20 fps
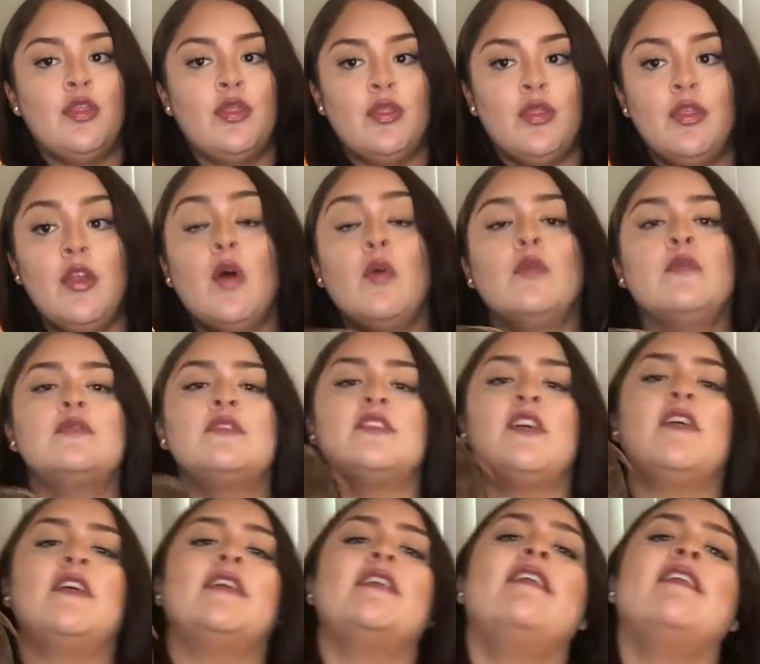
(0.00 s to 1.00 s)
No,
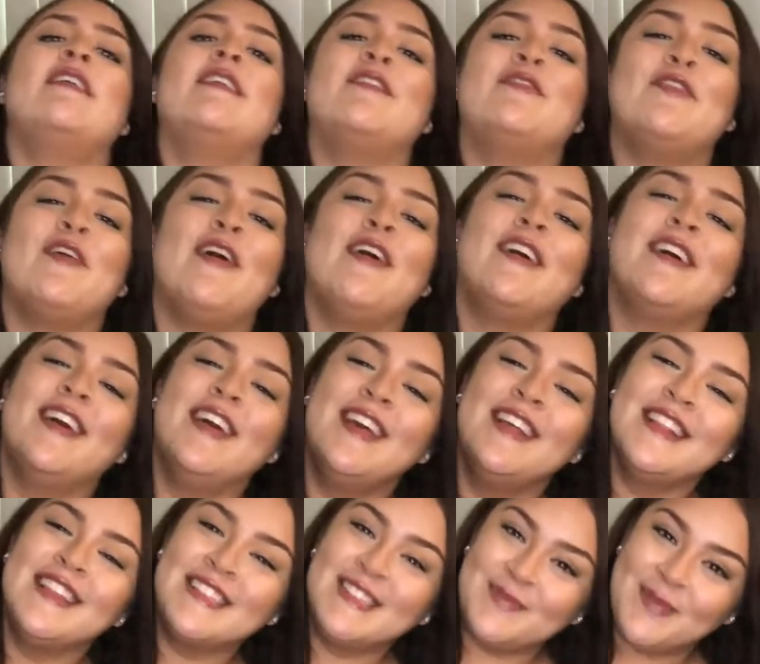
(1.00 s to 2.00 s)
sorry, wrong.
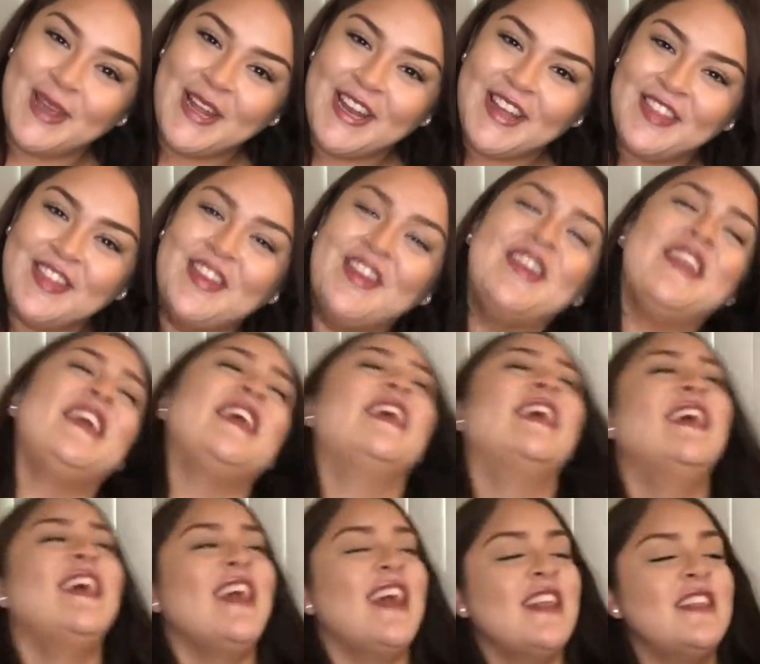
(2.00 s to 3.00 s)
The Speedy 30
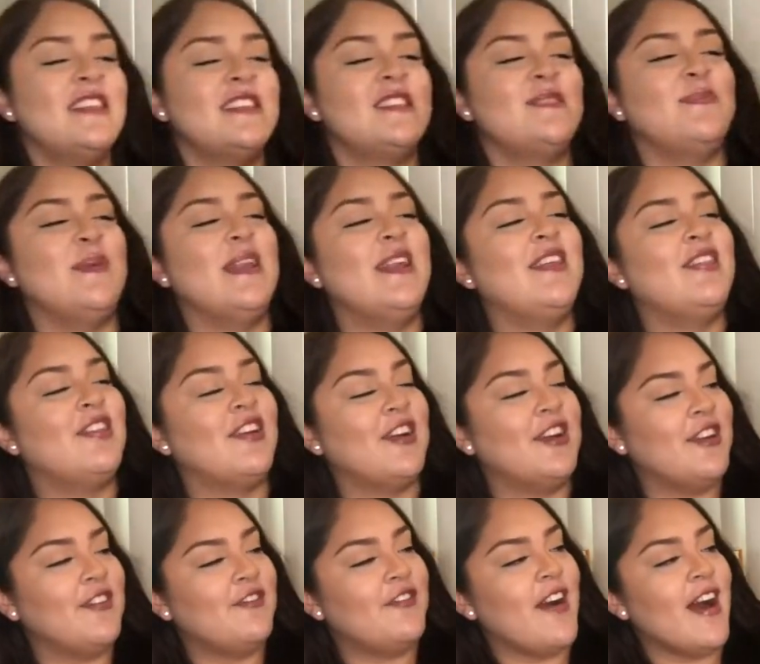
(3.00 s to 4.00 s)
and the Speedy
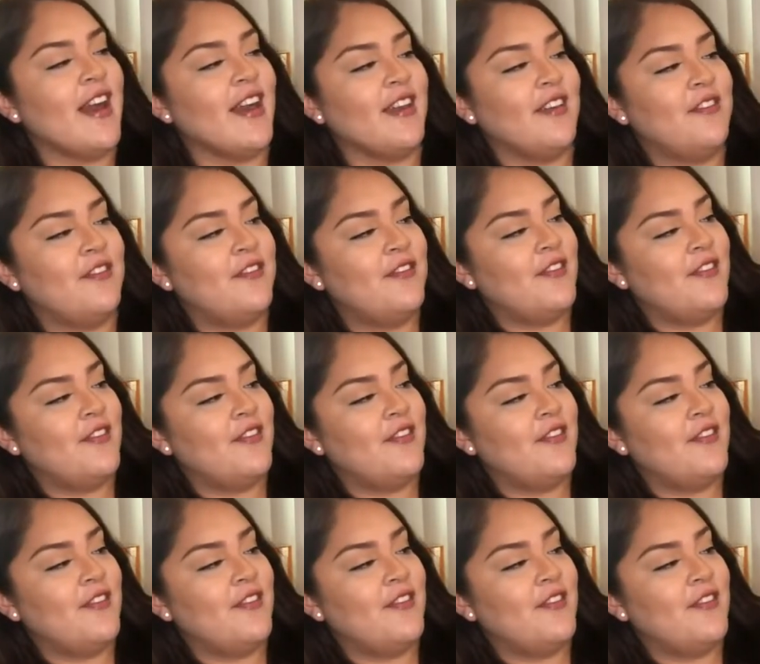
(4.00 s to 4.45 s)
35.